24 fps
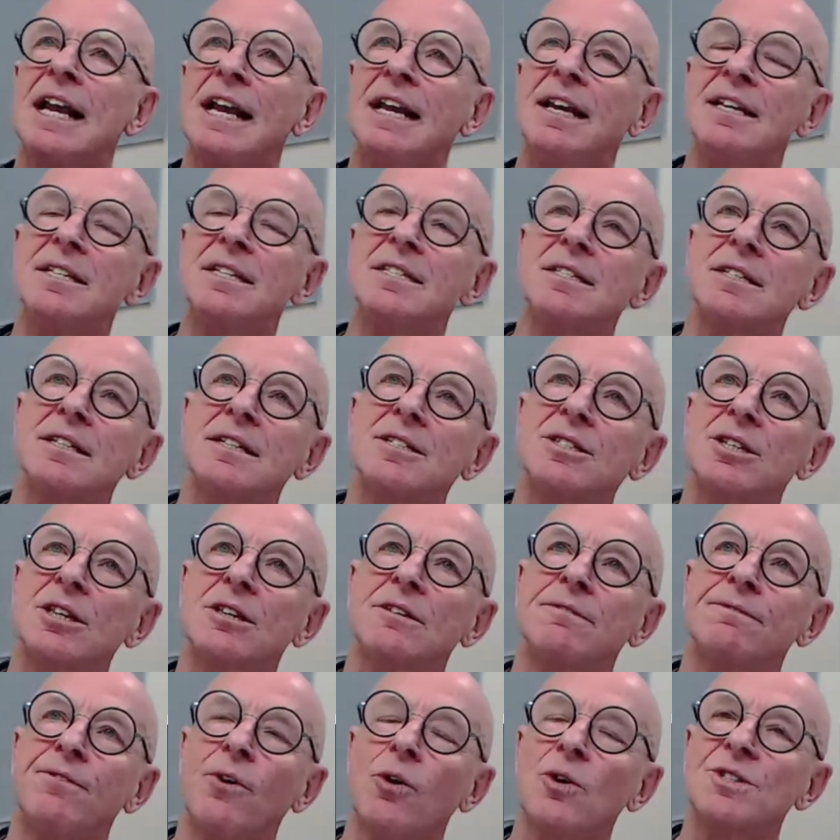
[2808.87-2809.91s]
listening to
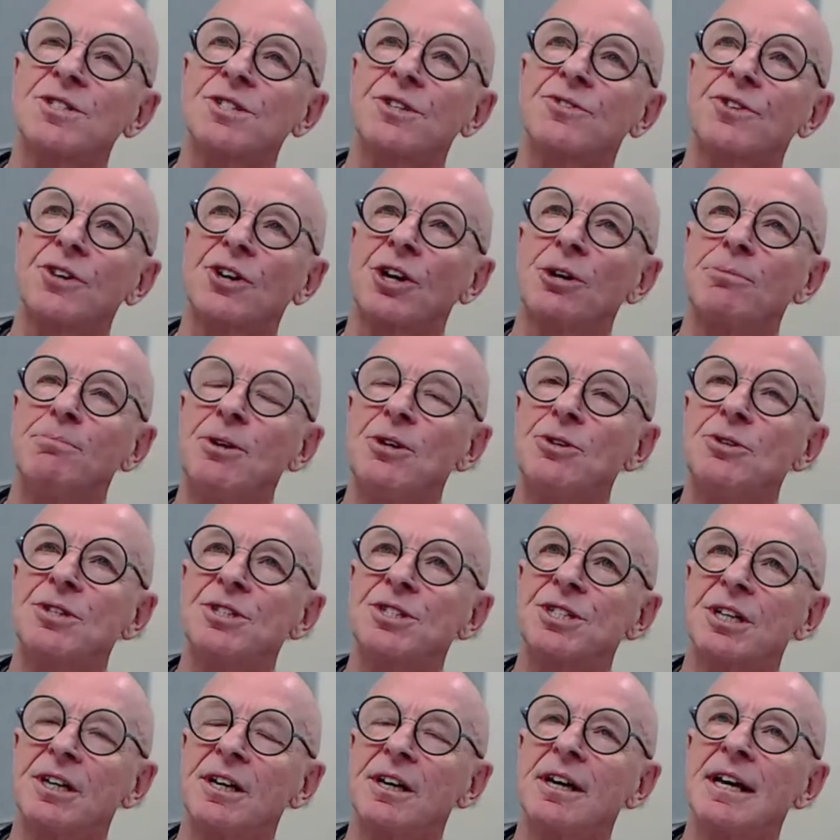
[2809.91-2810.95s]
the voice of the
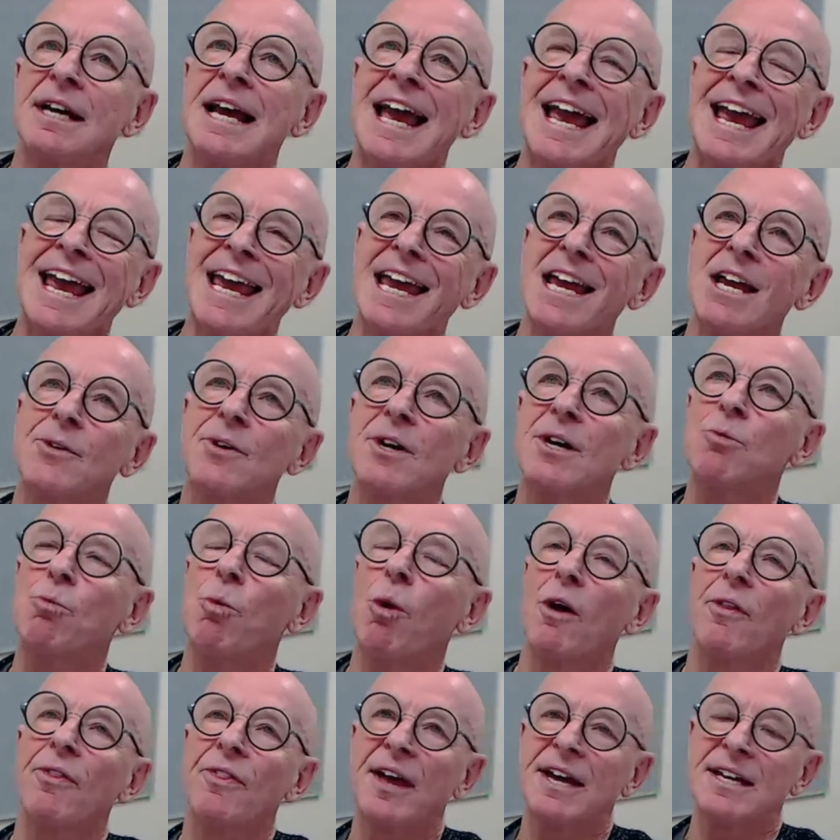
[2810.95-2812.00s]
community, hearing
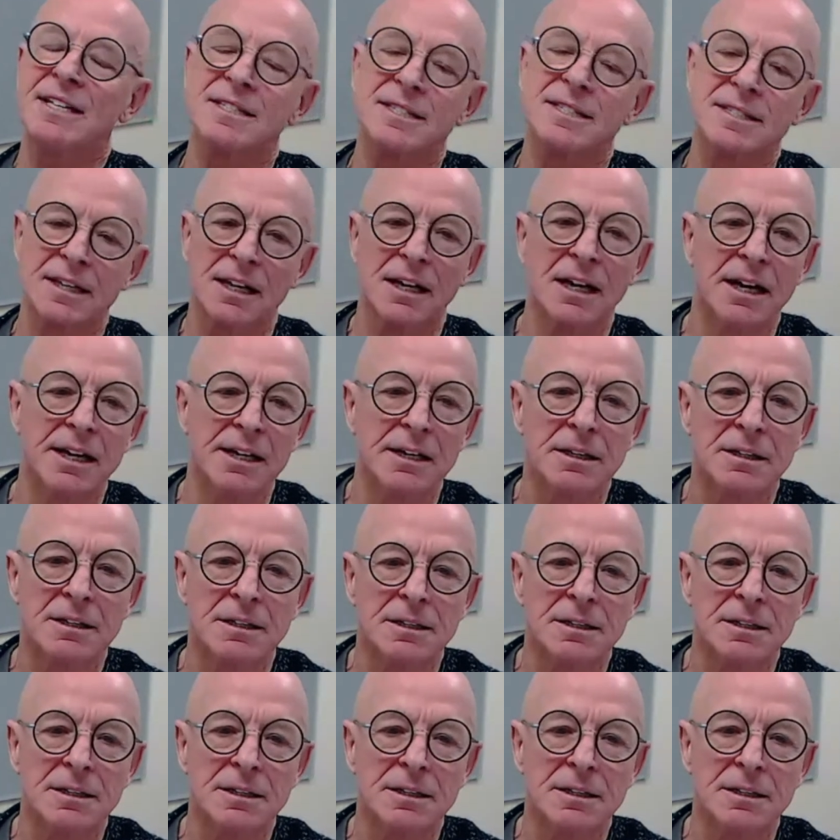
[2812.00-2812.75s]
what they say,